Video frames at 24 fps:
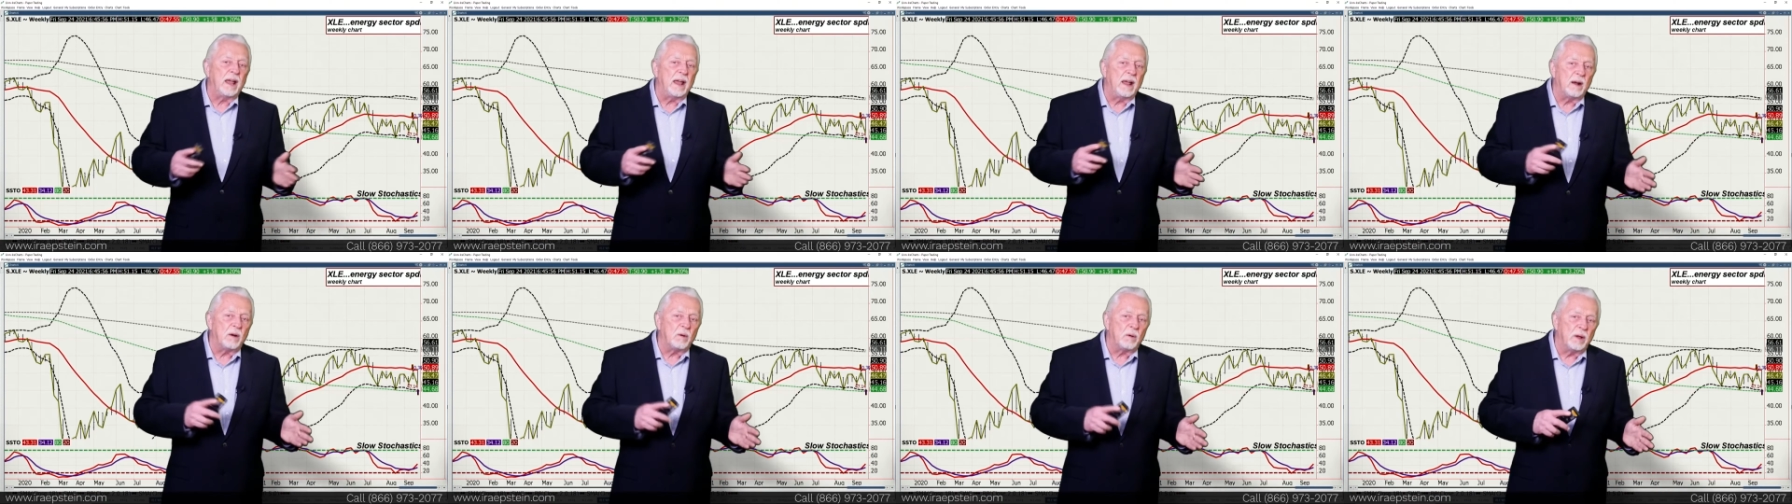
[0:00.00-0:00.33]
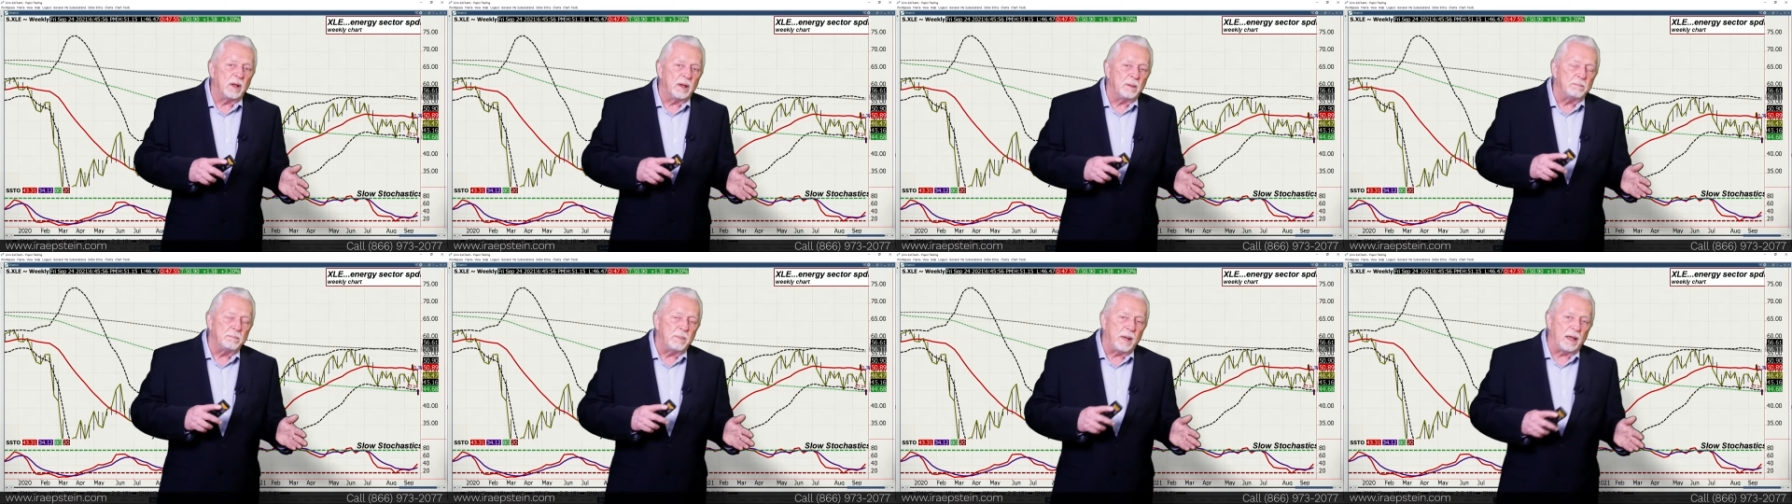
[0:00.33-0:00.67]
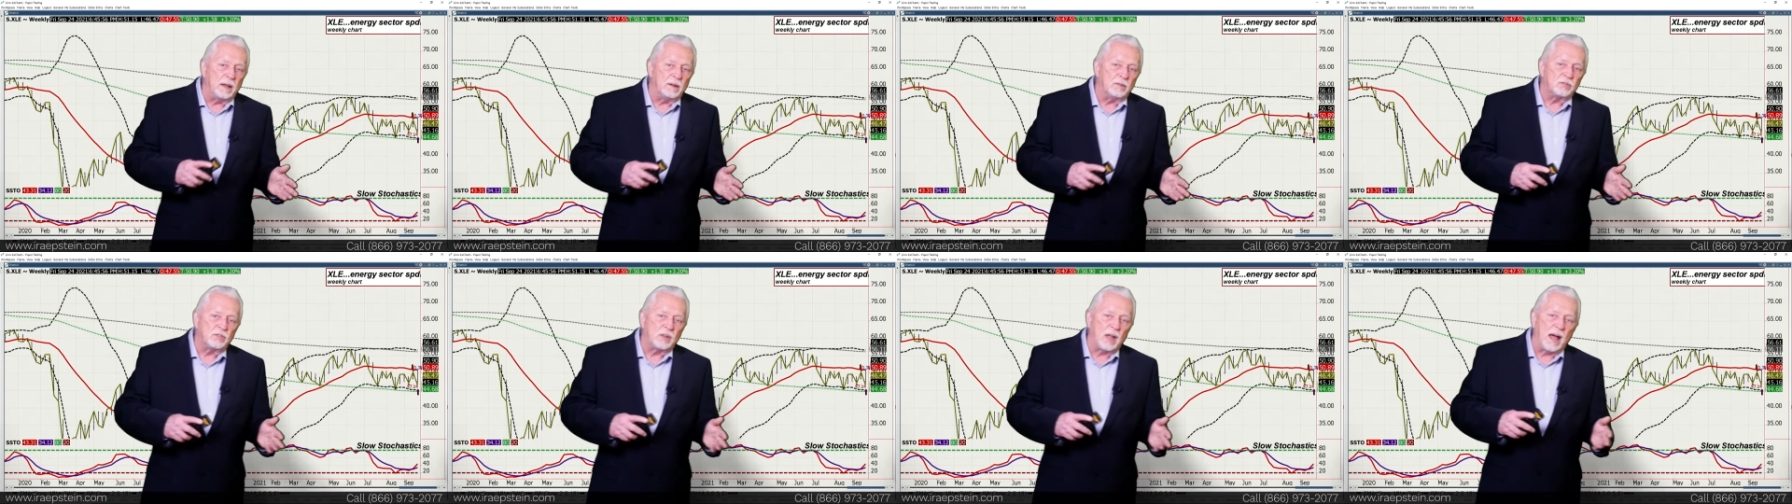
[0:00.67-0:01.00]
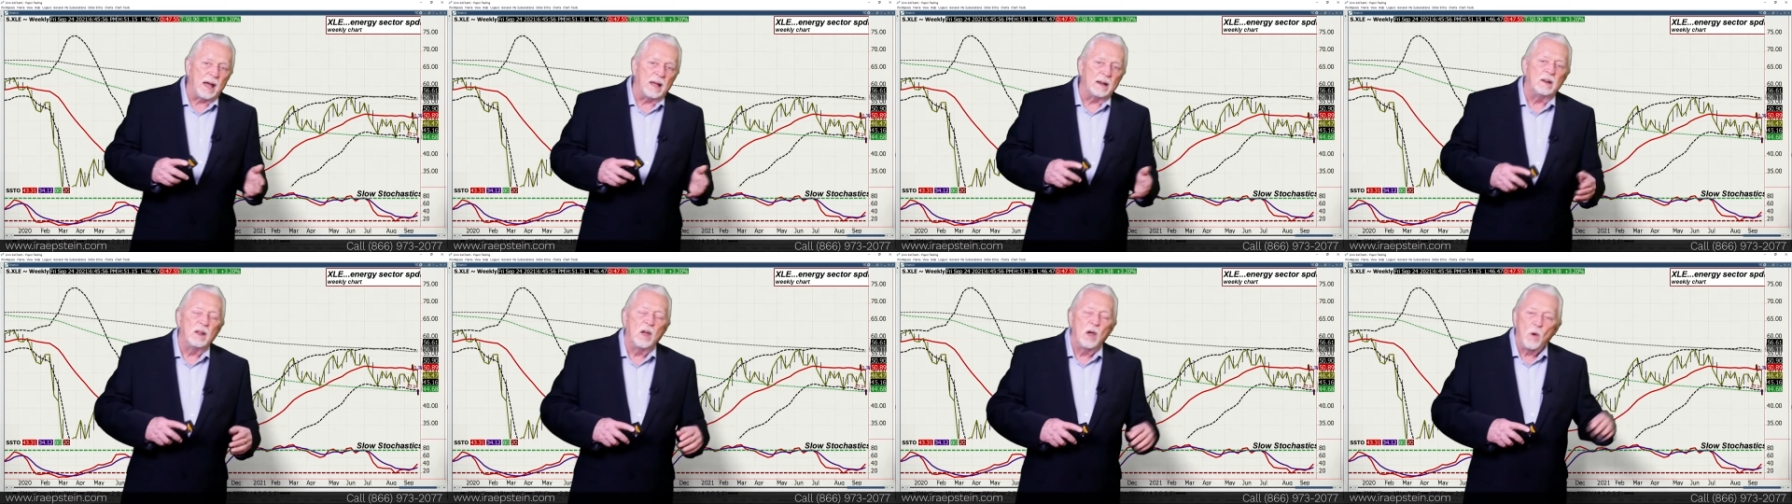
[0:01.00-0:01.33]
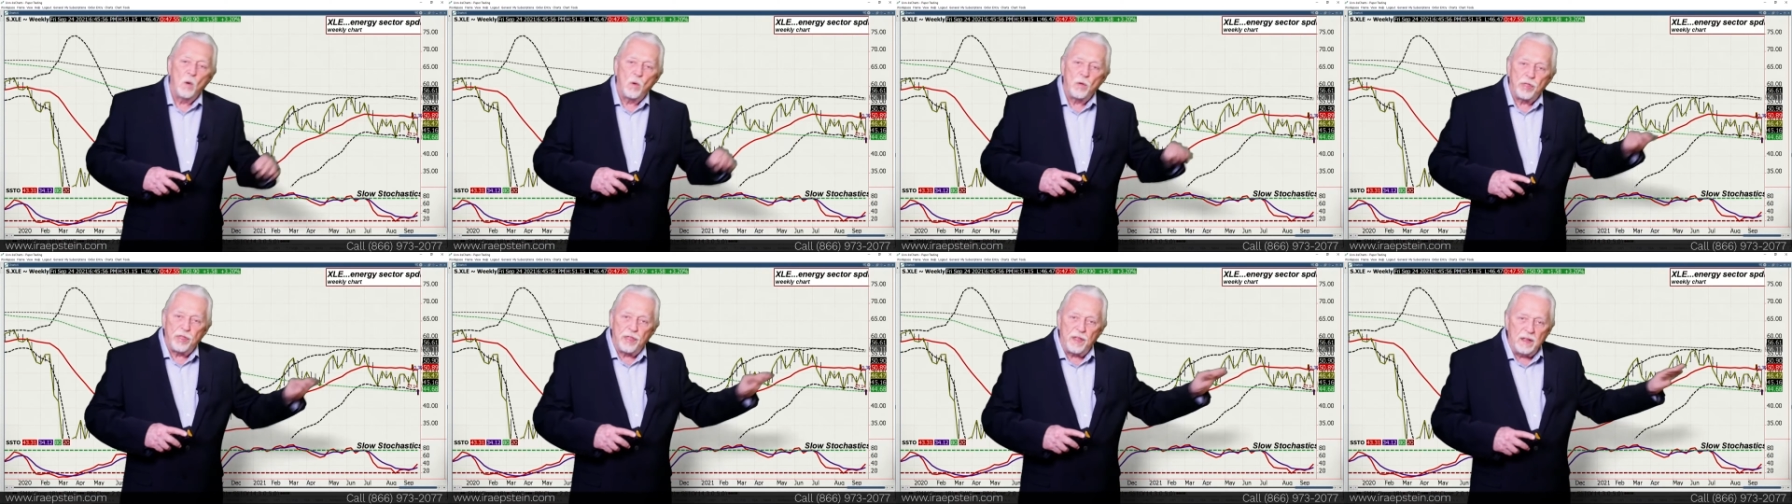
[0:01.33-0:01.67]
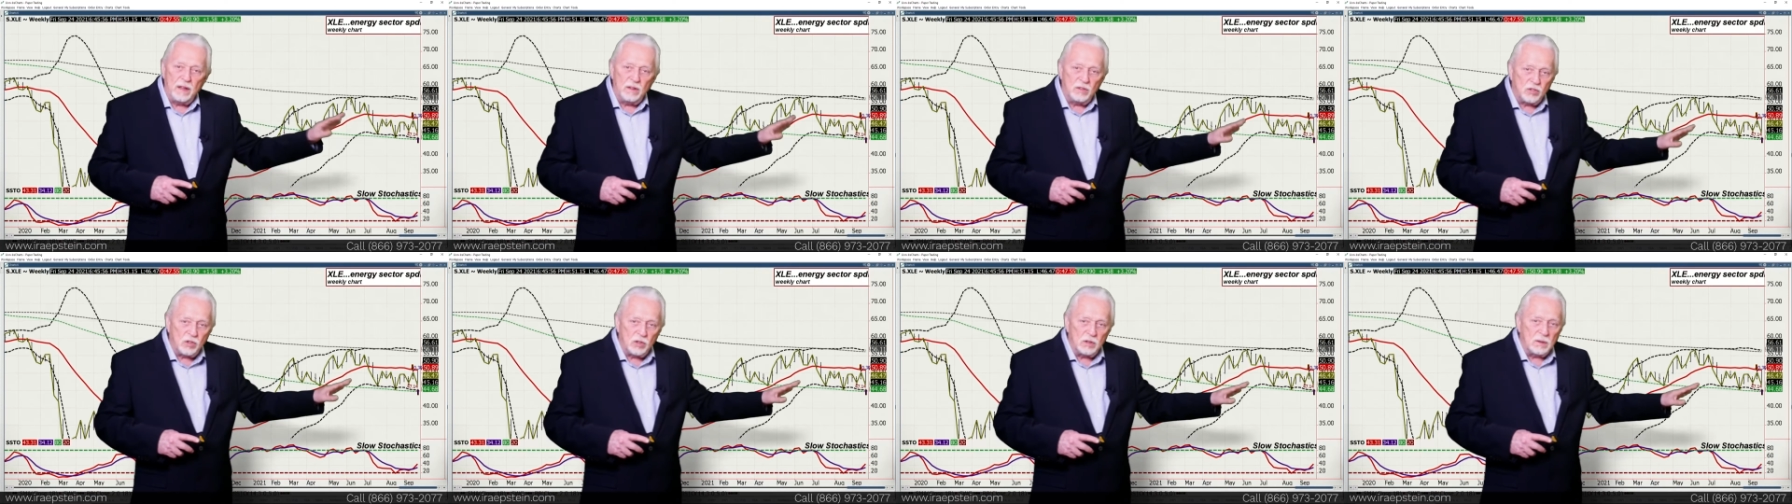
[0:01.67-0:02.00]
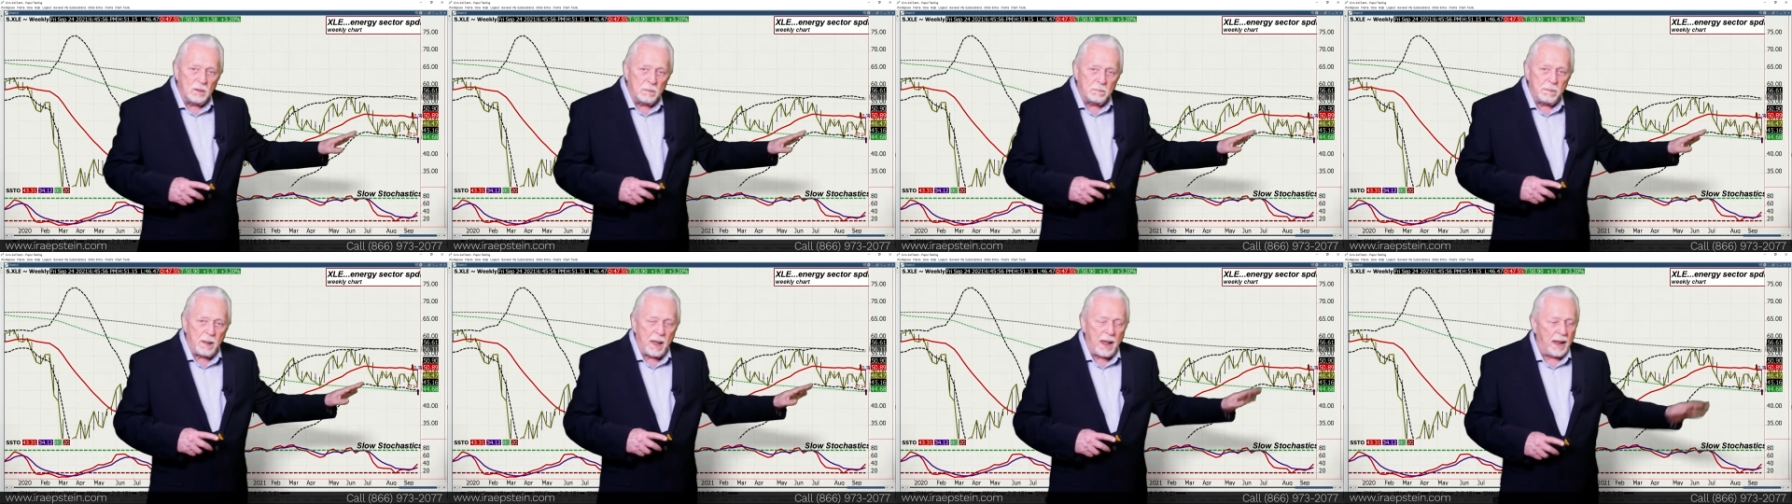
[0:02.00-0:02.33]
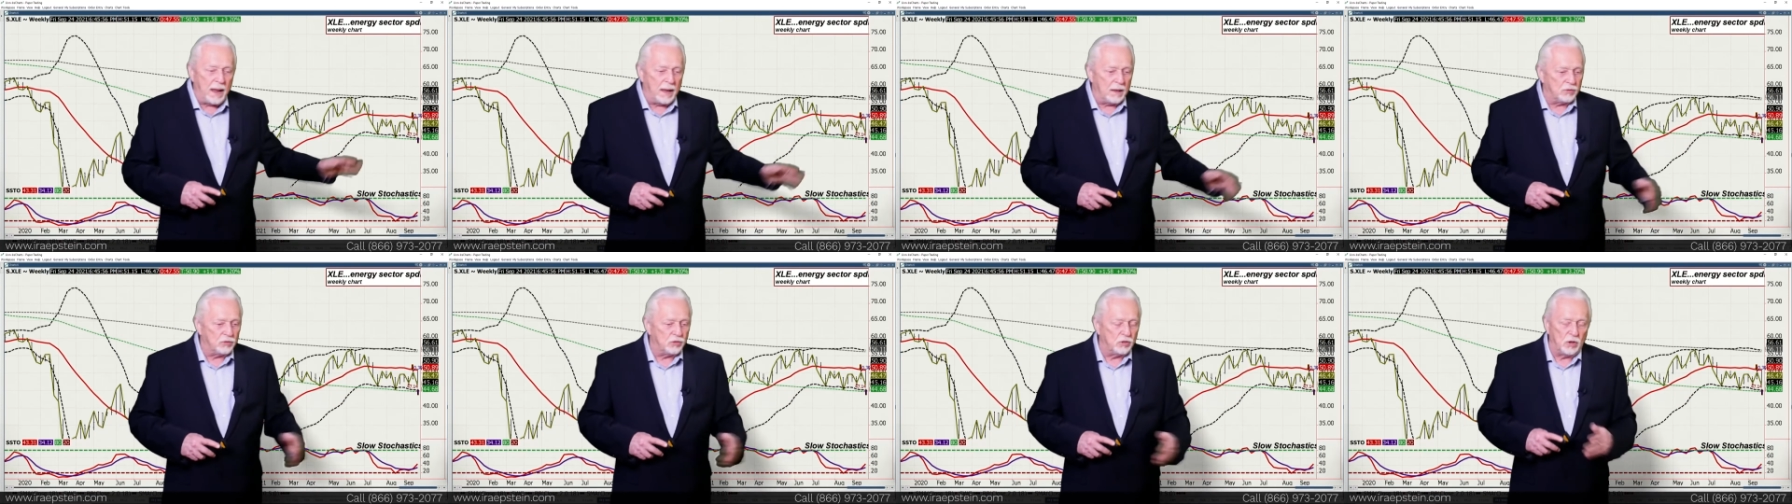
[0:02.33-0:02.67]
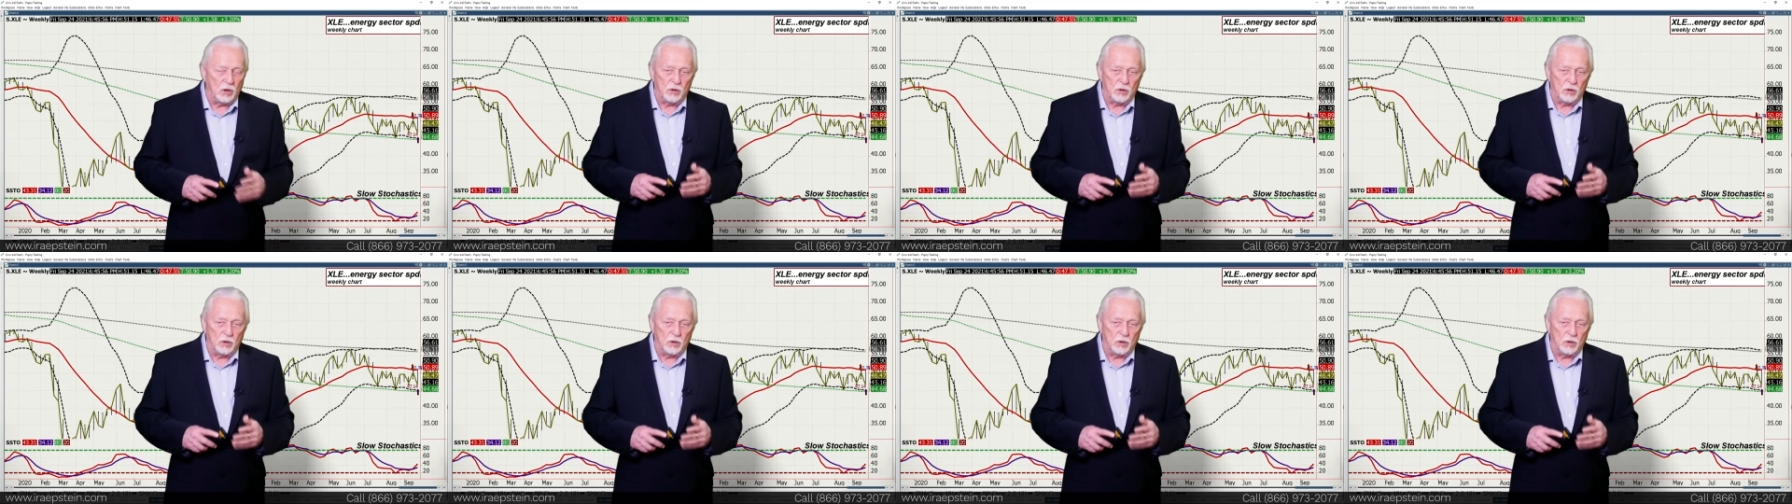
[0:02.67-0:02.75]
area based on things in the past.